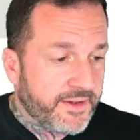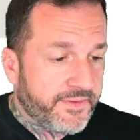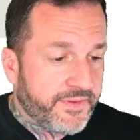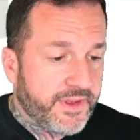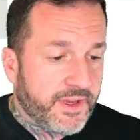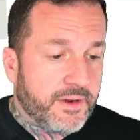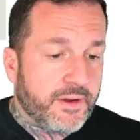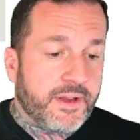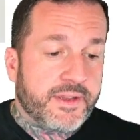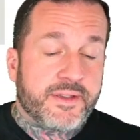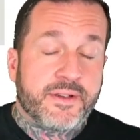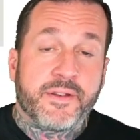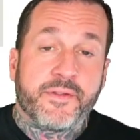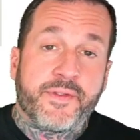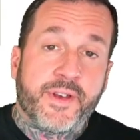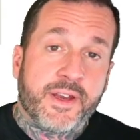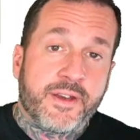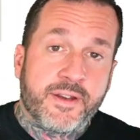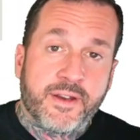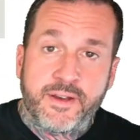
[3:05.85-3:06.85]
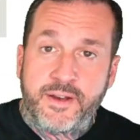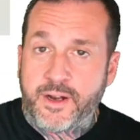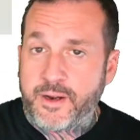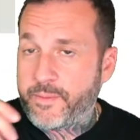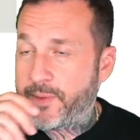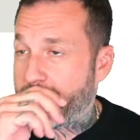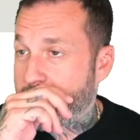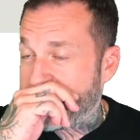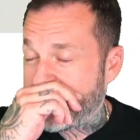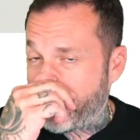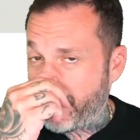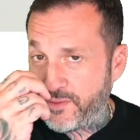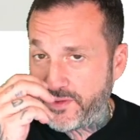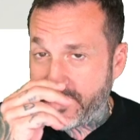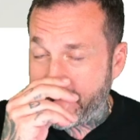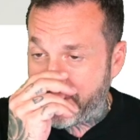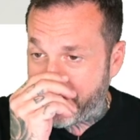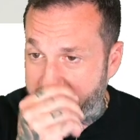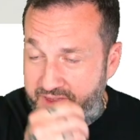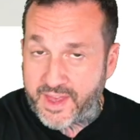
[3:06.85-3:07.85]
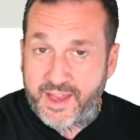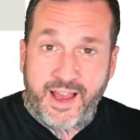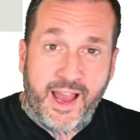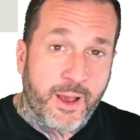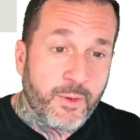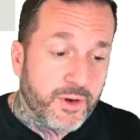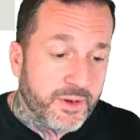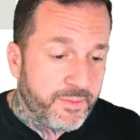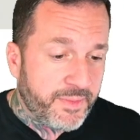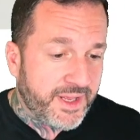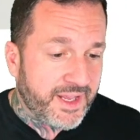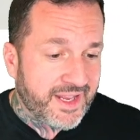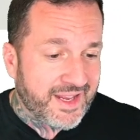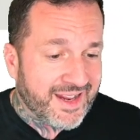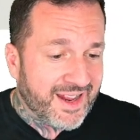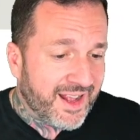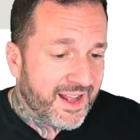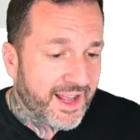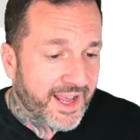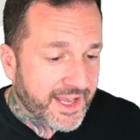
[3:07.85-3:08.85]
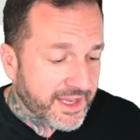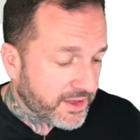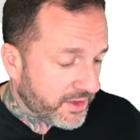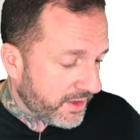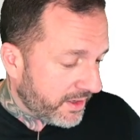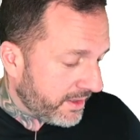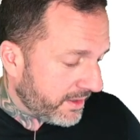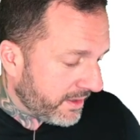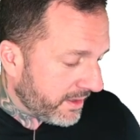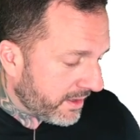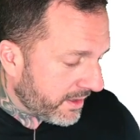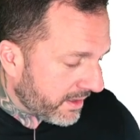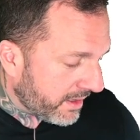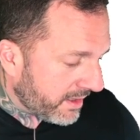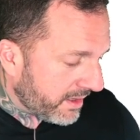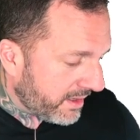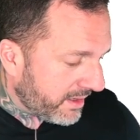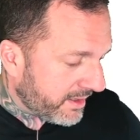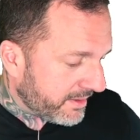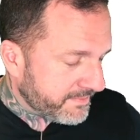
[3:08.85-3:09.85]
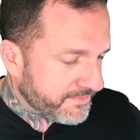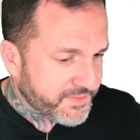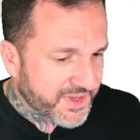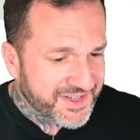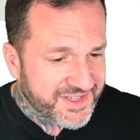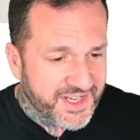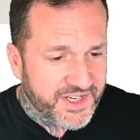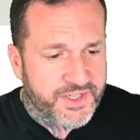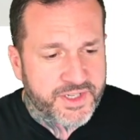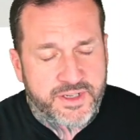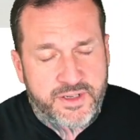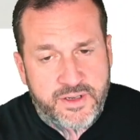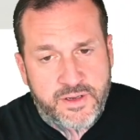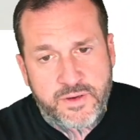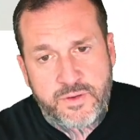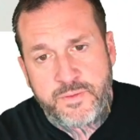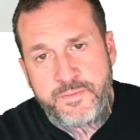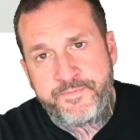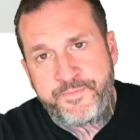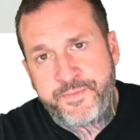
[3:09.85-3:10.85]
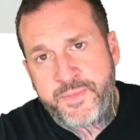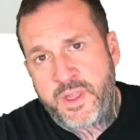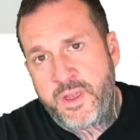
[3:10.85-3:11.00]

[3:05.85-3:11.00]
if there is an event nearby you that you think I would be a good um, addition to,